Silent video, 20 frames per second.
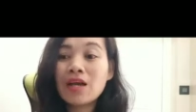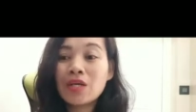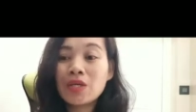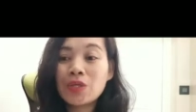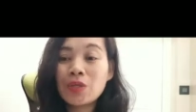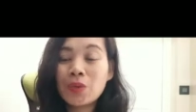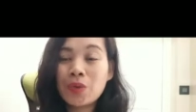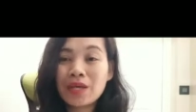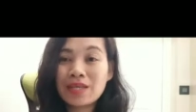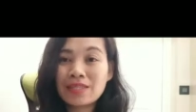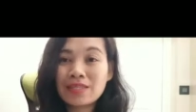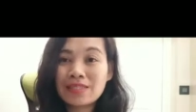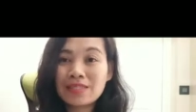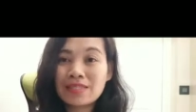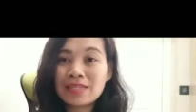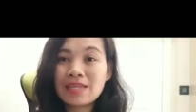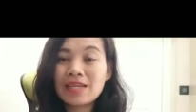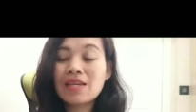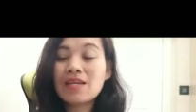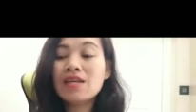
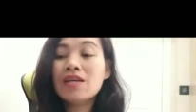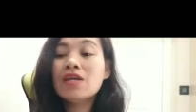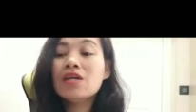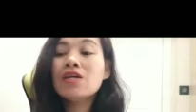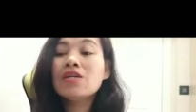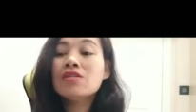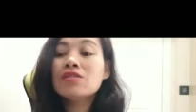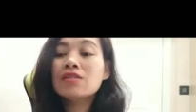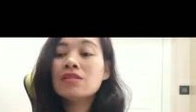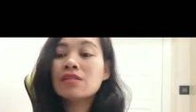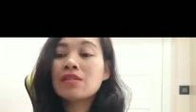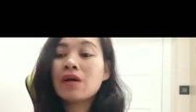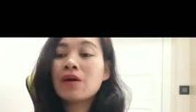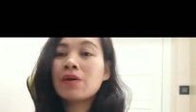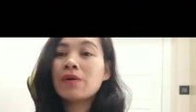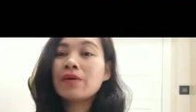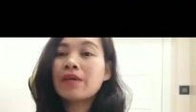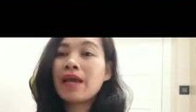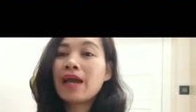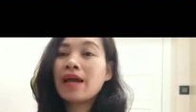USD.
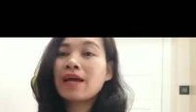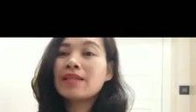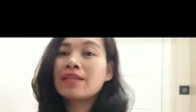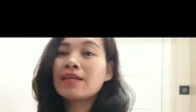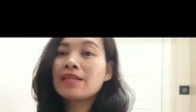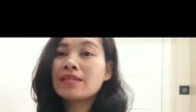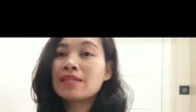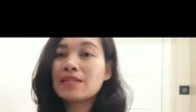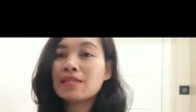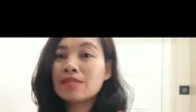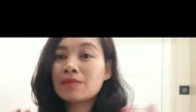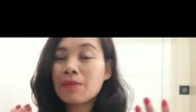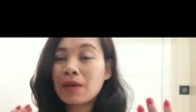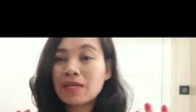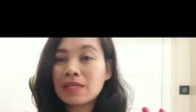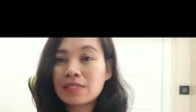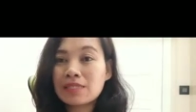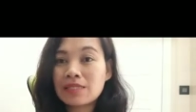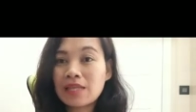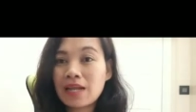So yeah, that is
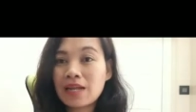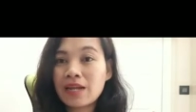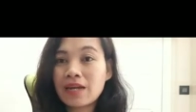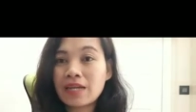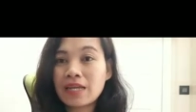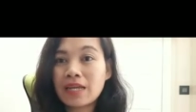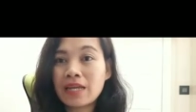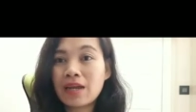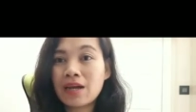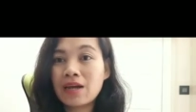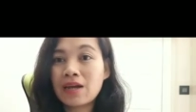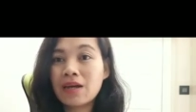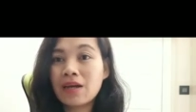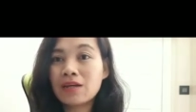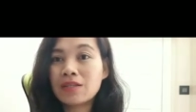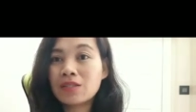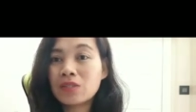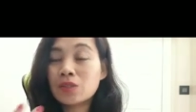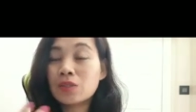my salary uh,